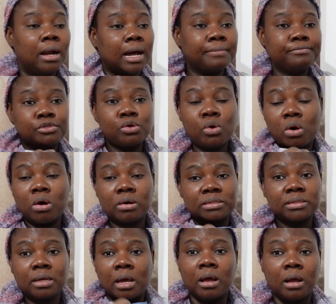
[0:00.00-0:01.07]
I'm so
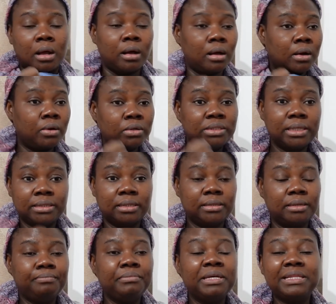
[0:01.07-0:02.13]
hot. Oh,
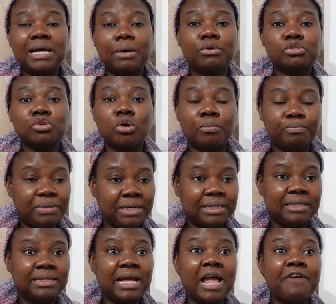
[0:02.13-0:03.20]
yeah. Me that was
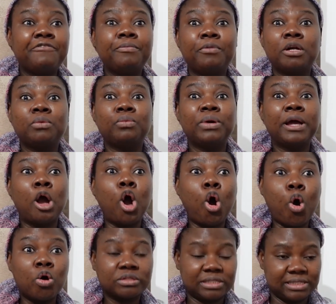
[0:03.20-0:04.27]
complaining that everybody were
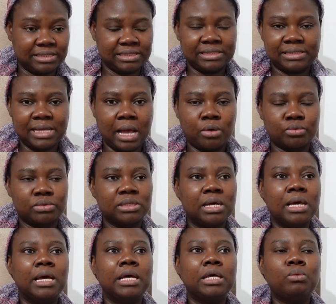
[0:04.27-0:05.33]
hot in this house.
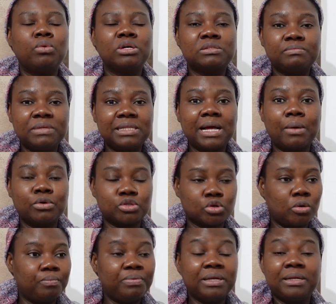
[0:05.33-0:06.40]
It was me that was
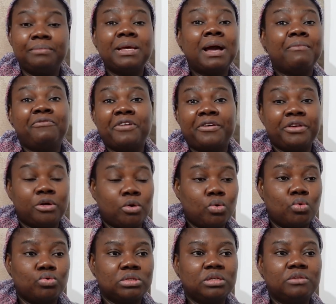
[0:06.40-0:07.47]
complaining. Me, I'm very
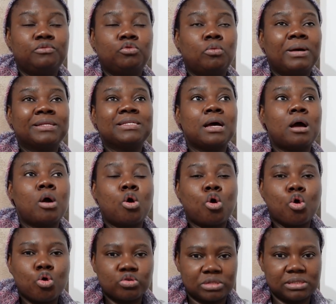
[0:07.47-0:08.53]
cold. If, no matter how
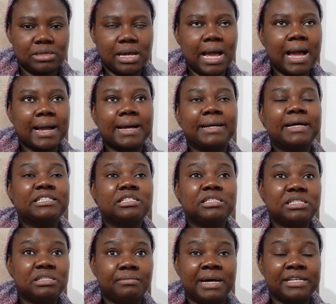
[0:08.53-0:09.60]
hot, I can actually
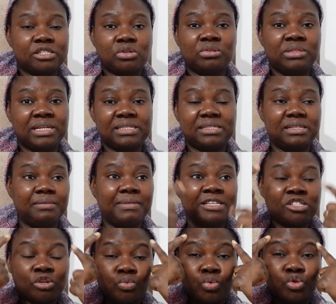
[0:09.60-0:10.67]
see my son yesterday. My
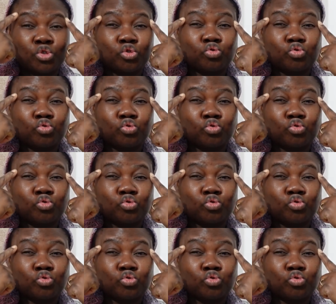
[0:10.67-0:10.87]
son was